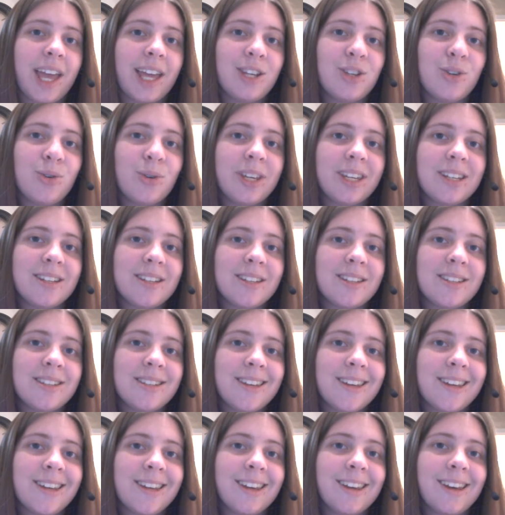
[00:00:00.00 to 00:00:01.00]
And you get to
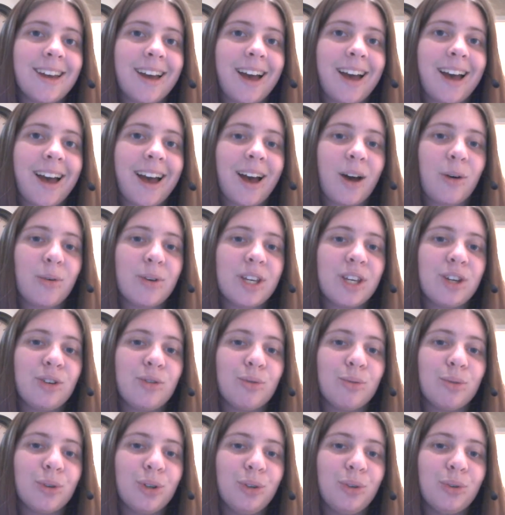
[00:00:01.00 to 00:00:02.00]
see how he
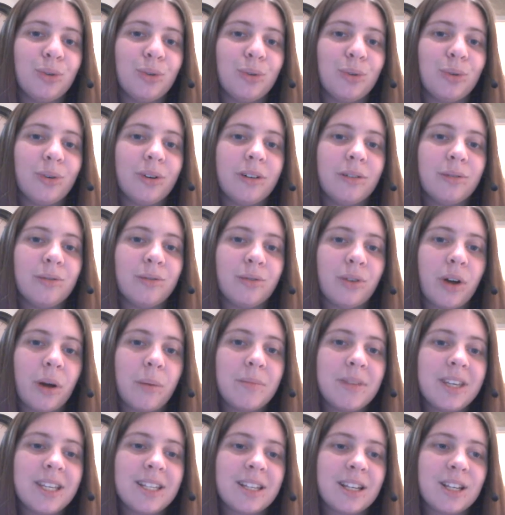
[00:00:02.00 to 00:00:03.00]
grew
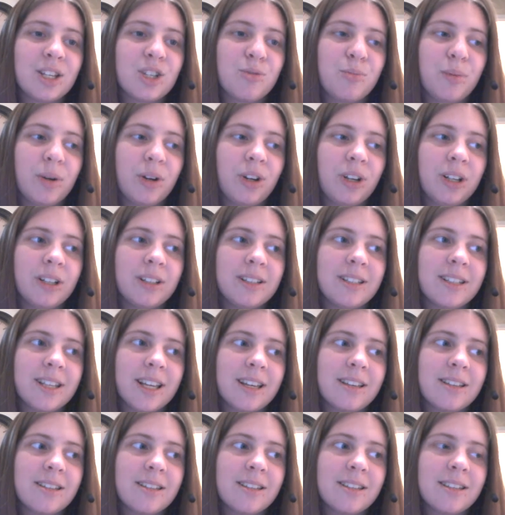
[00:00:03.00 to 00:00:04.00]
from these
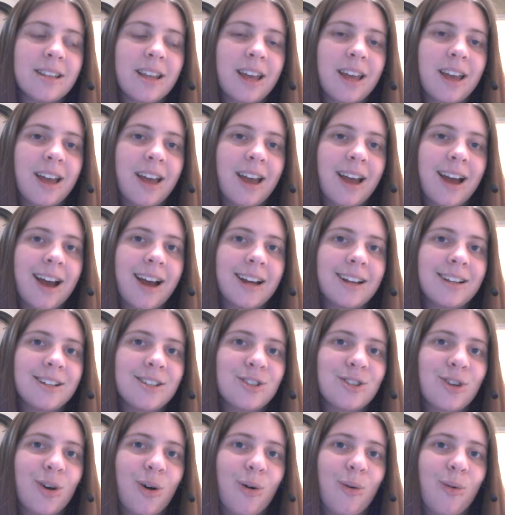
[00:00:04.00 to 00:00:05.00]
experiences.
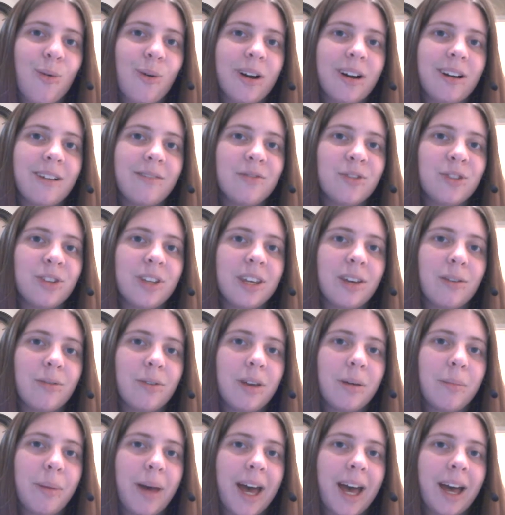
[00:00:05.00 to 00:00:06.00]
So
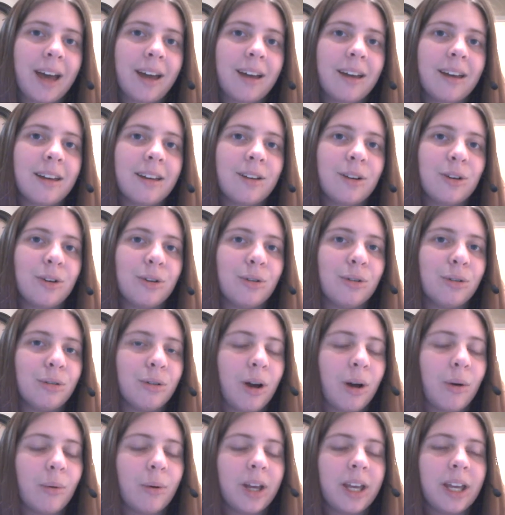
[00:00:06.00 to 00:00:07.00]
giving back,
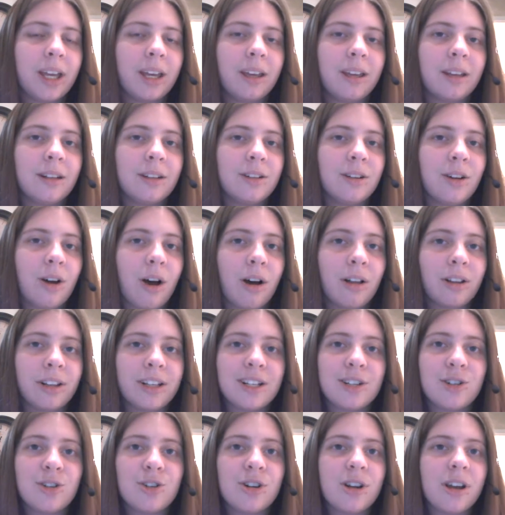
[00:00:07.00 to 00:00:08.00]
growing,
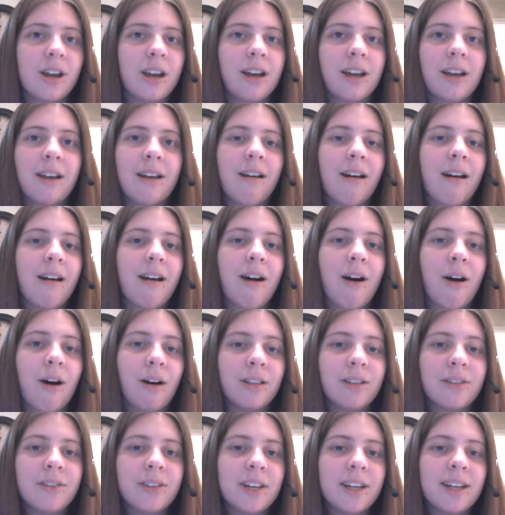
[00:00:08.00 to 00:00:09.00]
knowledge,
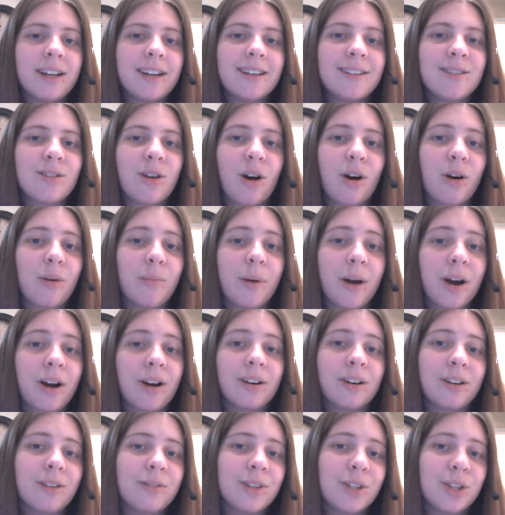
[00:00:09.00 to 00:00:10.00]
all of it is all
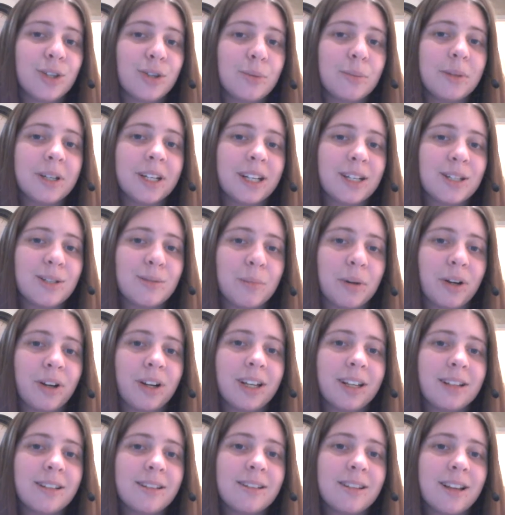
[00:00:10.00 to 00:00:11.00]
part of the human
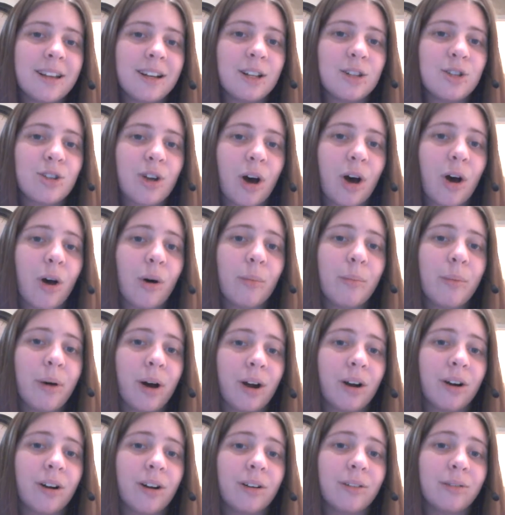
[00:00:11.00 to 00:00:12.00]
experience. And it's all
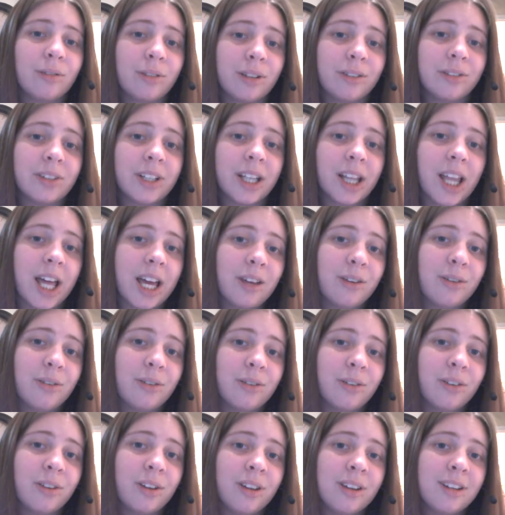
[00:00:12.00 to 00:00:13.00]
part of living
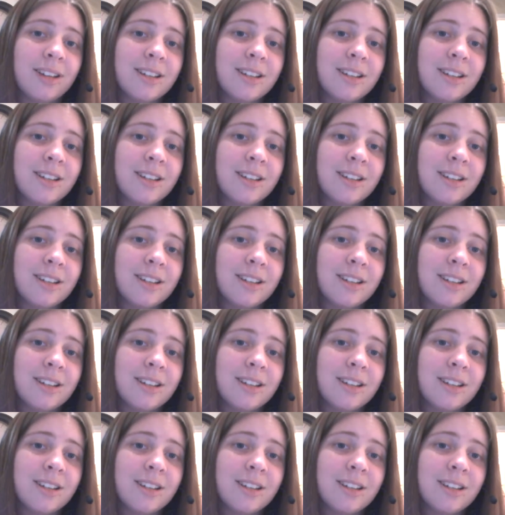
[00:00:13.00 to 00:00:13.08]
life.